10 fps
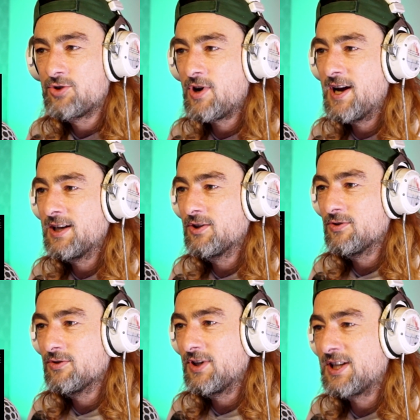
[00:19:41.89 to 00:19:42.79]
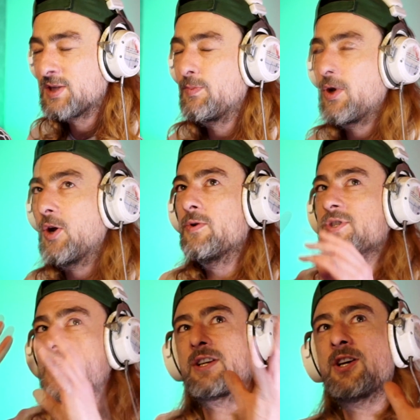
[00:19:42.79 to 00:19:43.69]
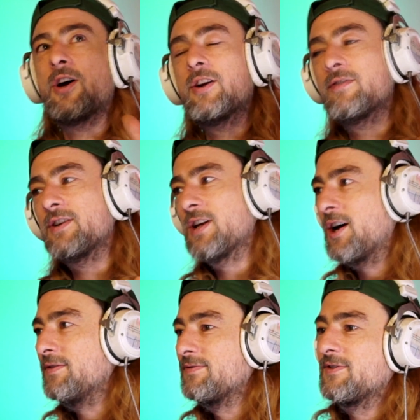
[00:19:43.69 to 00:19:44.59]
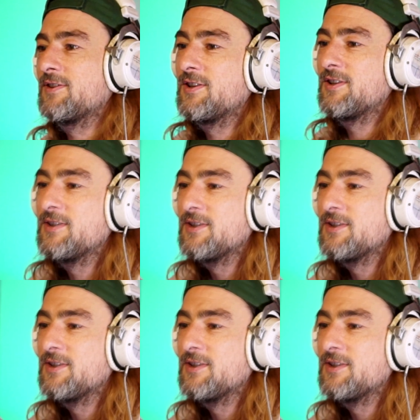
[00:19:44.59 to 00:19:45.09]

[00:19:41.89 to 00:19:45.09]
the triangle explodes into colour and life.